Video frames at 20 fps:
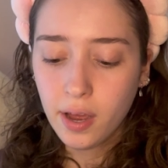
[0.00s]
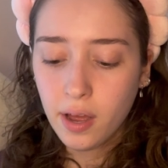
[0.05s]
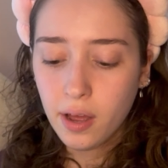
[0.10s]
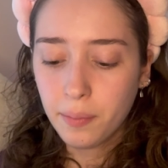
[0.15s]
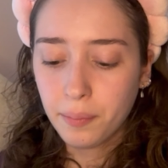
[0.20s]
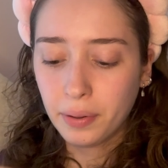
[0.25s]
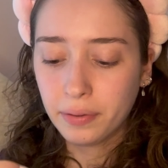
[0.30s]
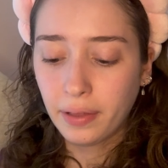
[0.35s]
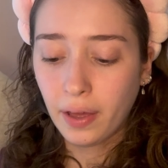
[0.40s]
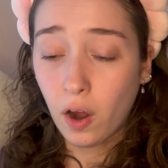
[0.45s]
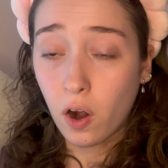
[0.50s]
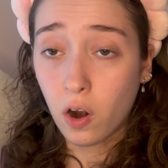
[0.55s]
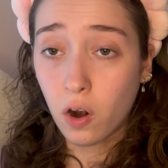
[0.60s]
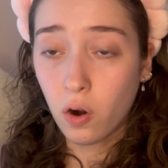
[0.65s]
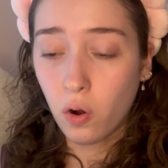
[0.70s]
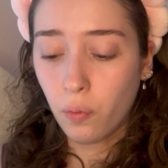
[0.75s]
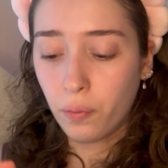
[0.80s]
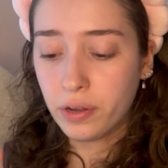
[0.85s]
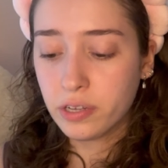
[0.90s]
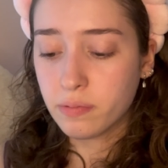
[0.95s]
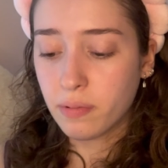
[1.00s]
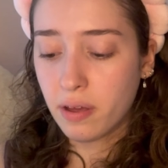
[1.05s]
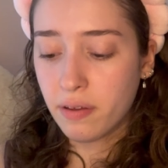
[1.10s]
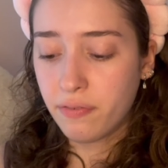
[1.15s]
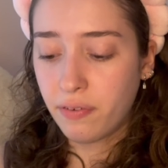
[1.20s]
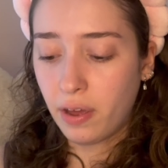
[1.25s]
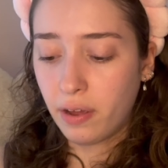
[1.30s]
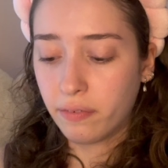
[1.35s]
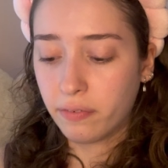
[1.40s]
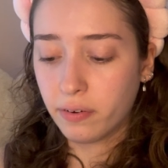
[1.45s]
but they are always my
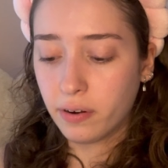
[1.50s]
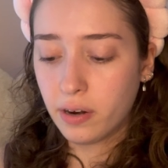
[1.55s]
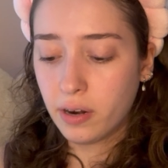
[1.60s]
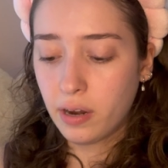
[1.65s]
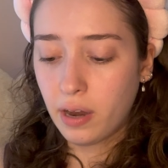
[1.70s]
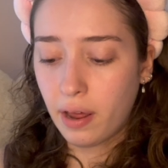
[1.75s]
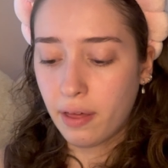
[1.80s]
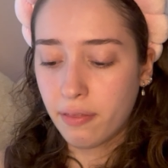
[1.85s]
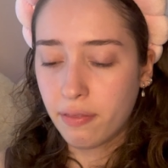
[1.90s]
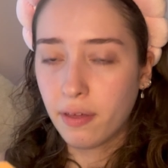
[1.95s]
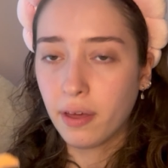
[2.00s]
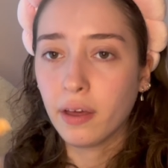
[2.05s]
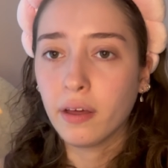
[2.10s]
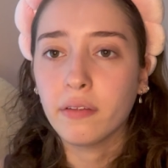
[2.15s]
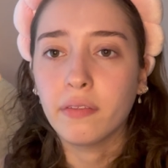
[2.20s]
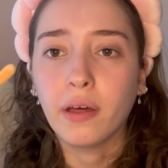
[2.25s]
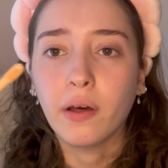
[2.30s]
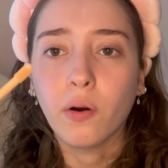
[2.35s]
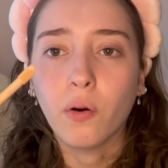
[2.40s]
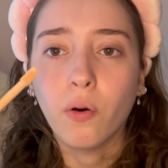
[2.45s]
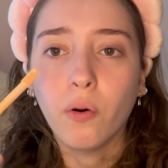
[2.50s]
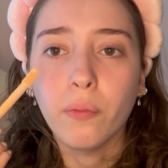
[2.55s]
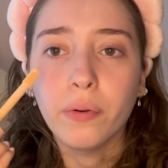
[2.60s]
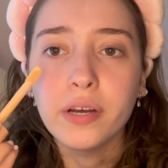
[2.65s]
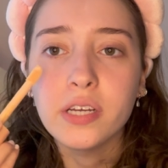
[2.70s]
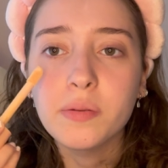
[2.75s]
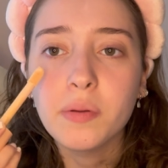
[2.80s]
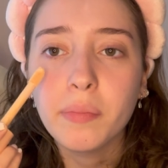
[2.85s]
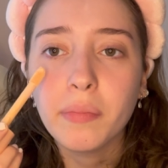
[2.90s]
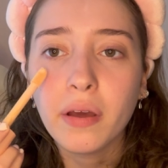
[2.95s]
favorite i think they'll
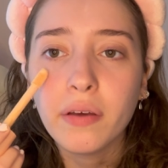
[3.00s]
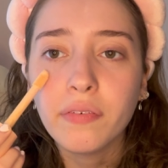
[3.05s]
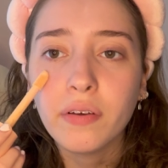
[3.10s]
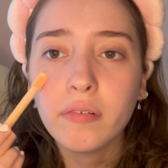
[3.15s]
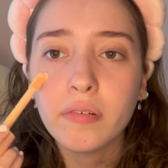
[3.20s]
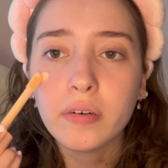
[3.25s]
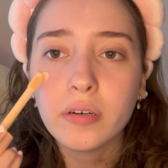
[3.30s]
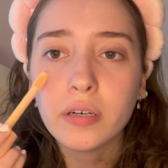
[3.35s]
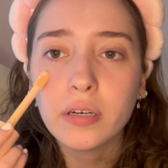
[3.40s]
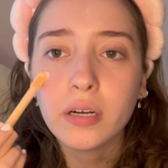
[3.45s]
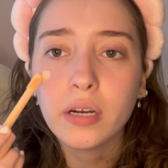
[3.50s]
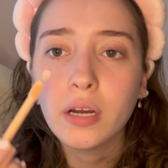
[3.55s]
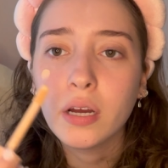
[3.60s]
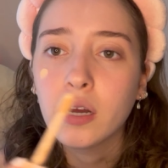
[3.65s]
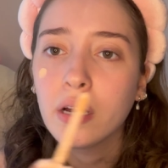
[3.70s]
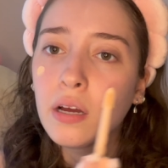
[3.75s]
always be my favorite